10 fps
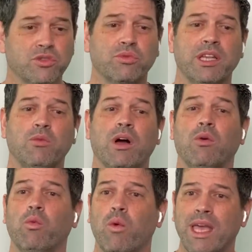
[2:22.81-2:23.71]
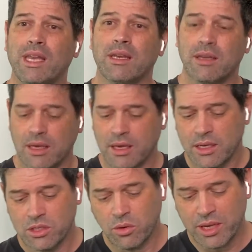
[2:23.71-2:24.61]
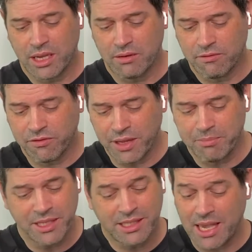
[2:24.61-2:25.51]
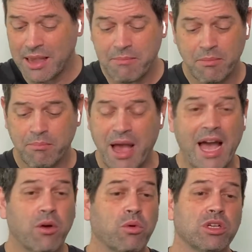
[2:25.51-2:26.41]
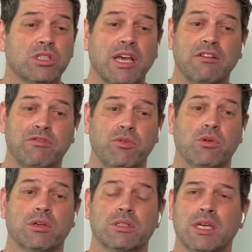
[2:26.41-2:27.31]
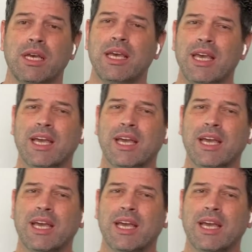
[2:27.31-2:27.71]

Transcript: really well weighted, so it can flip the same backwards and forwards. It